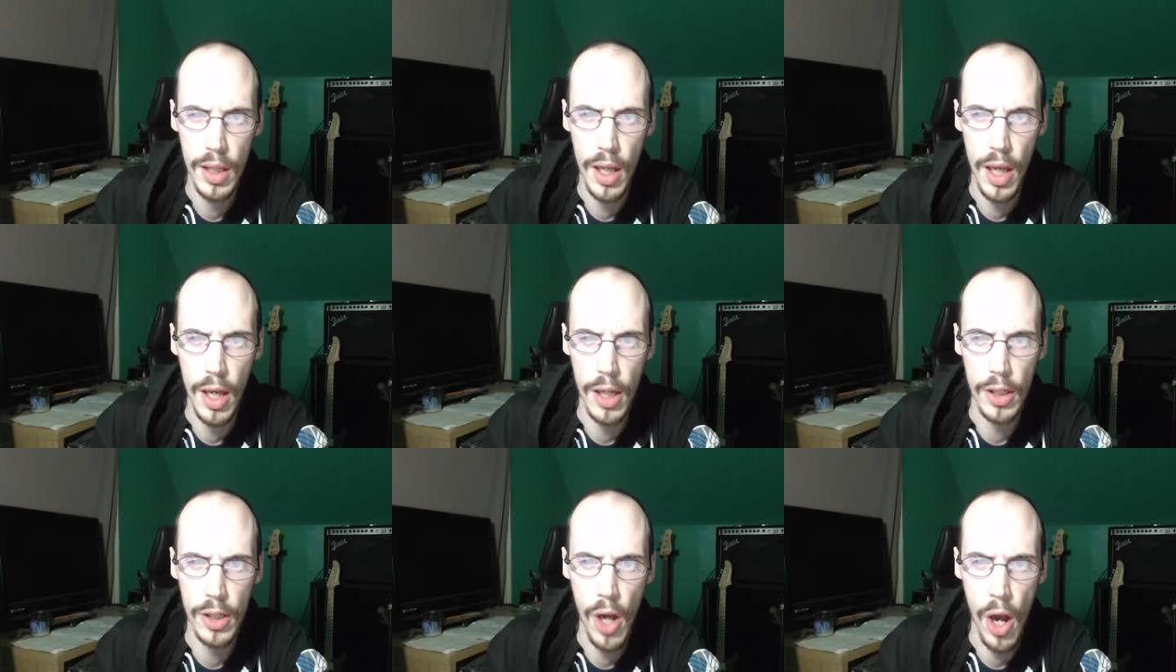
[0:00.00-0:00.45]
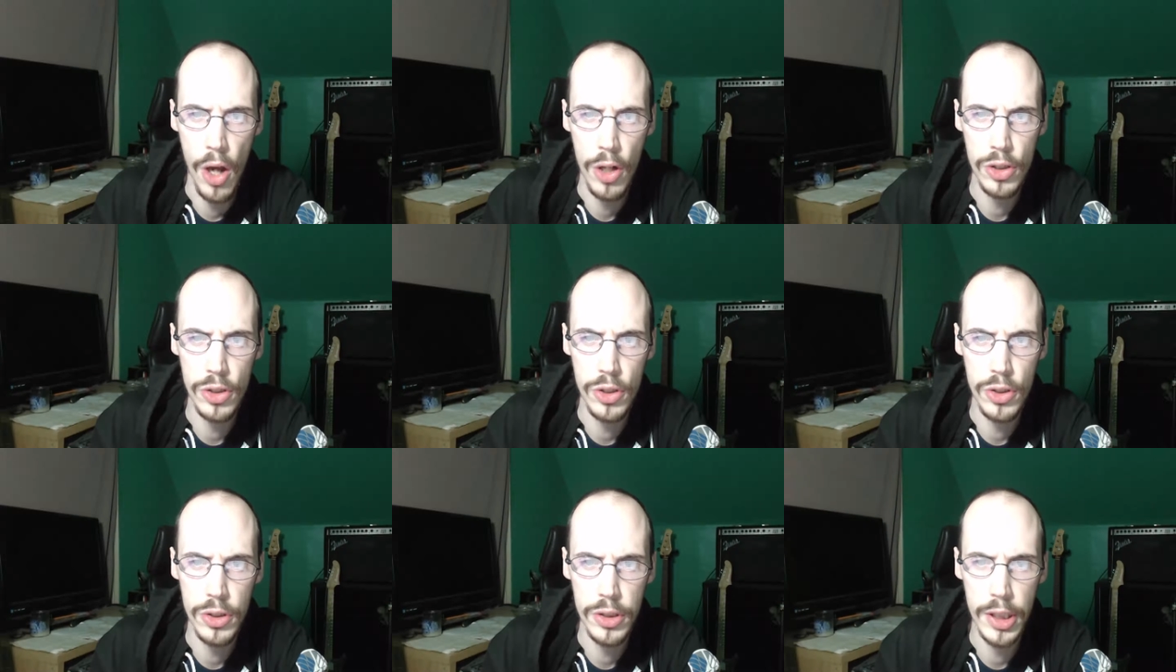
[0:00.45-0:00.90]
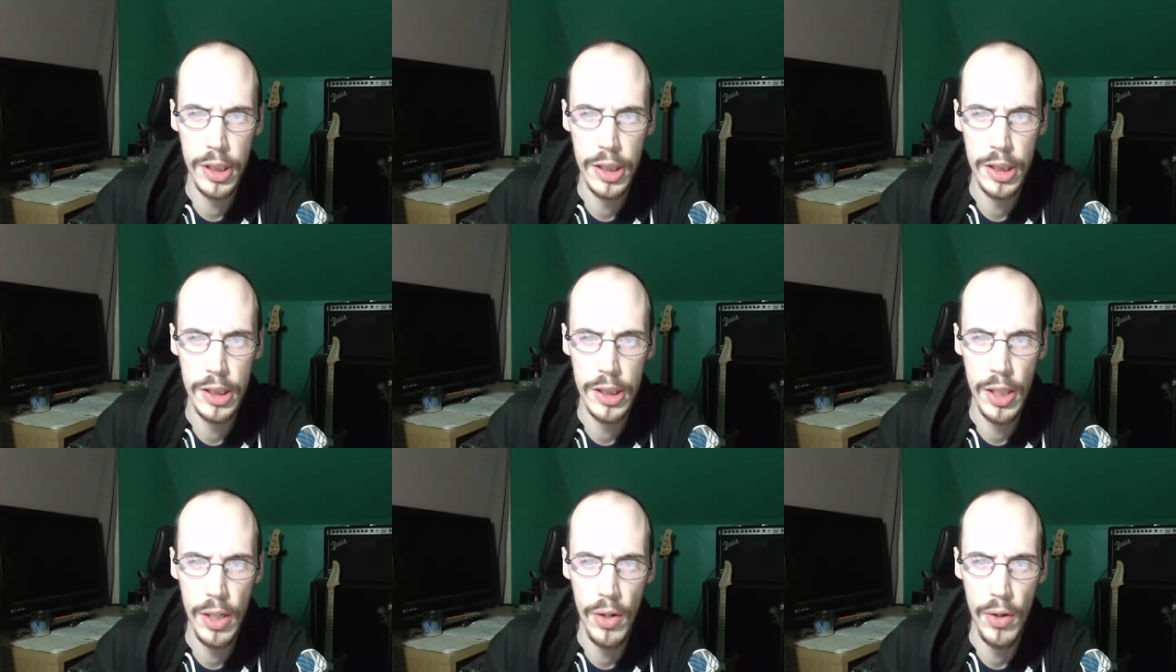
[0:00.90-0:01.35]
and conjurers
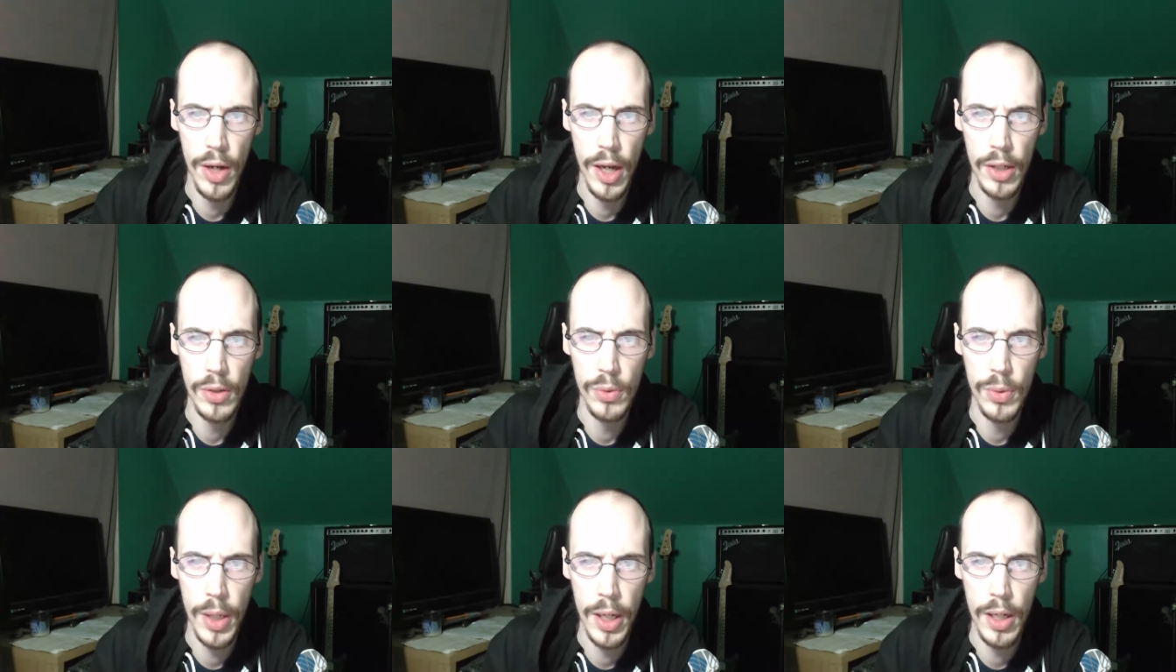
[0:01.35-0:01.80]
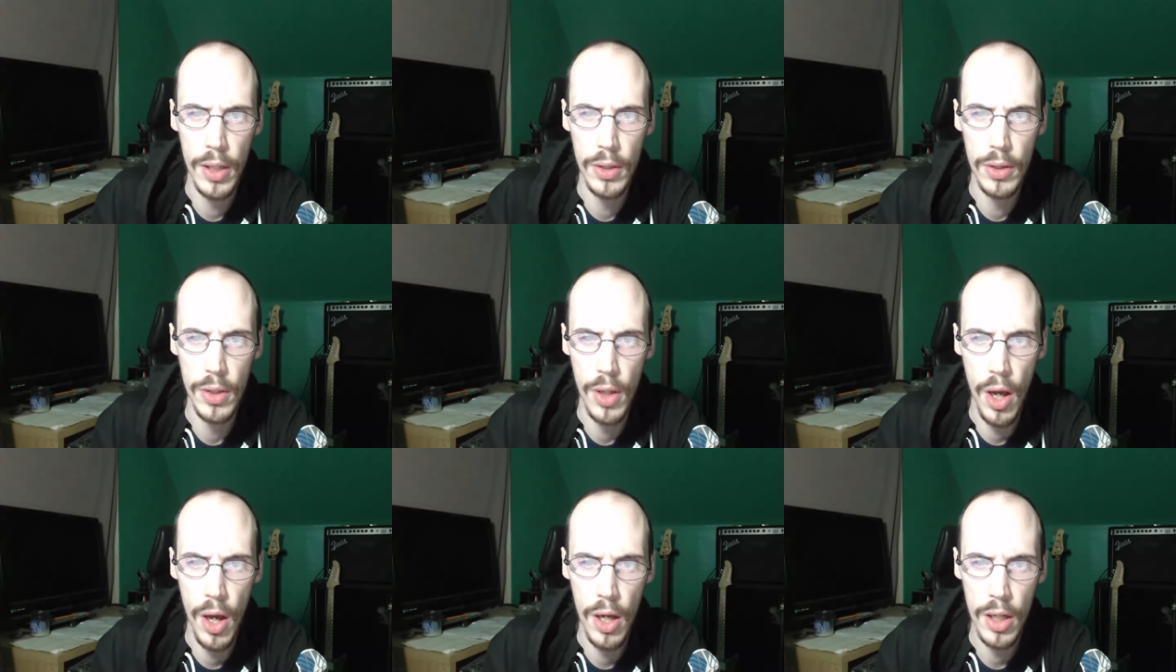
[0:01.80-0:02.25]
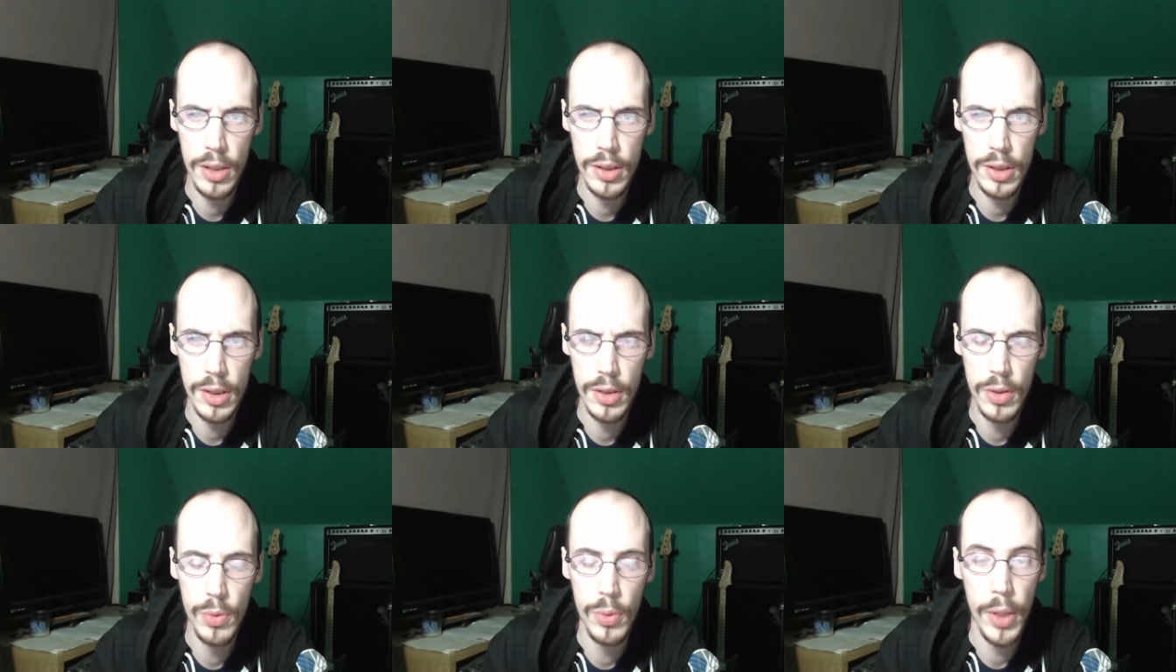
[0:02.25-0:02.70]
excel at creating
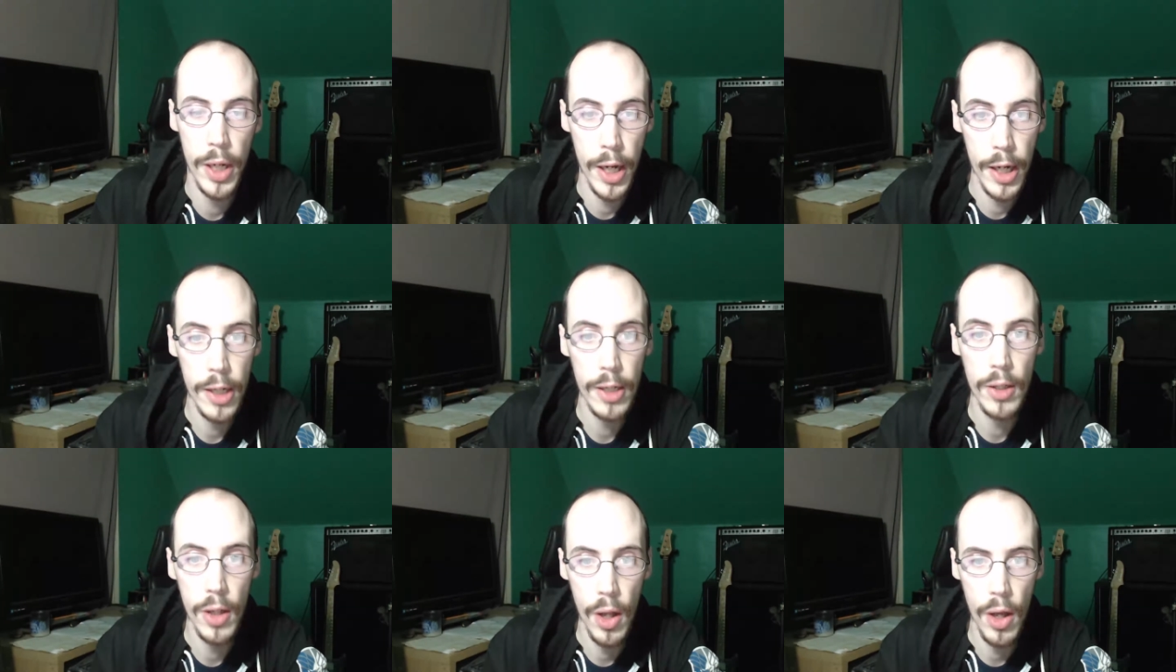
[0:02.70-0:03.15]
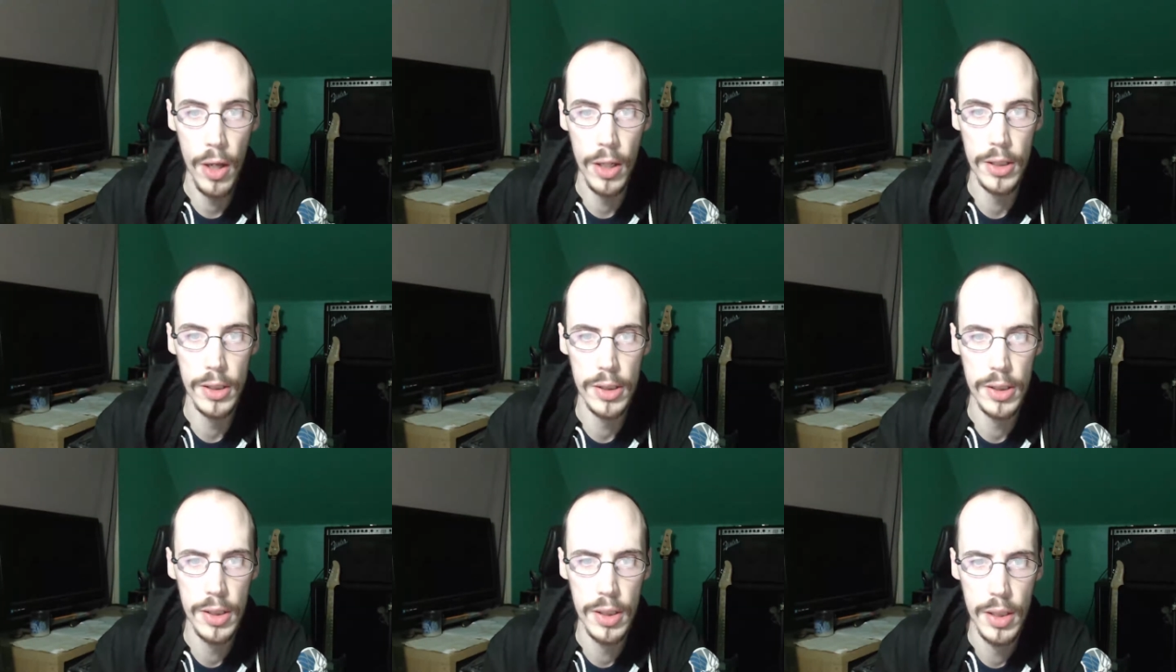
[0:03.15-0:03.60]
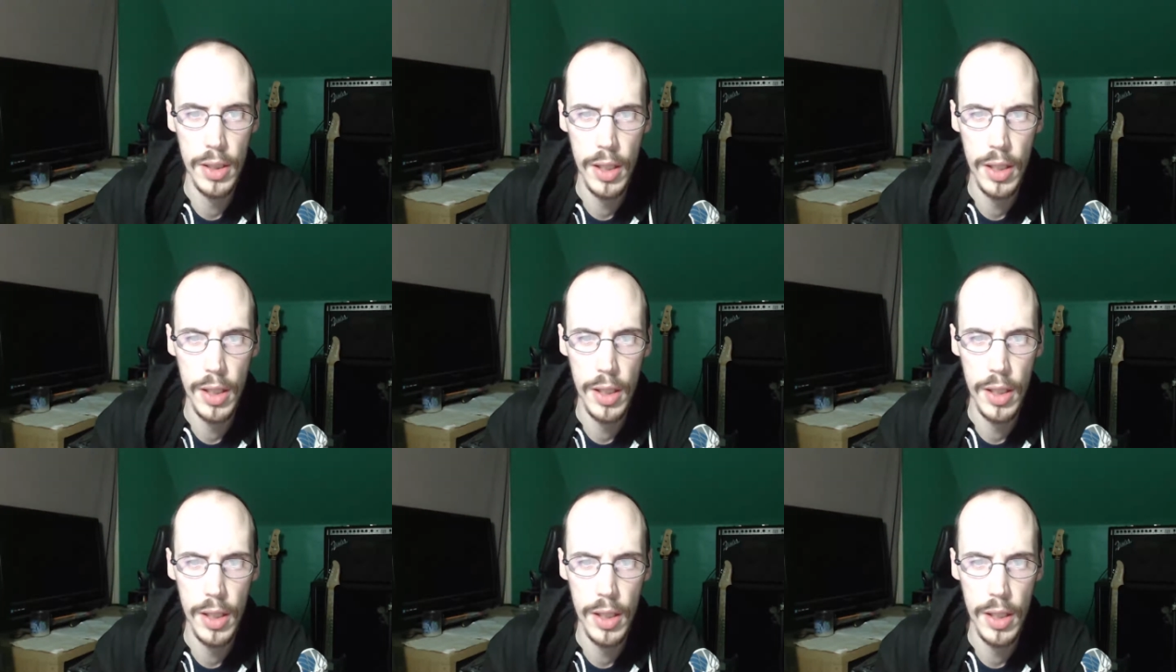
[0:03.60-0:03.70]
laws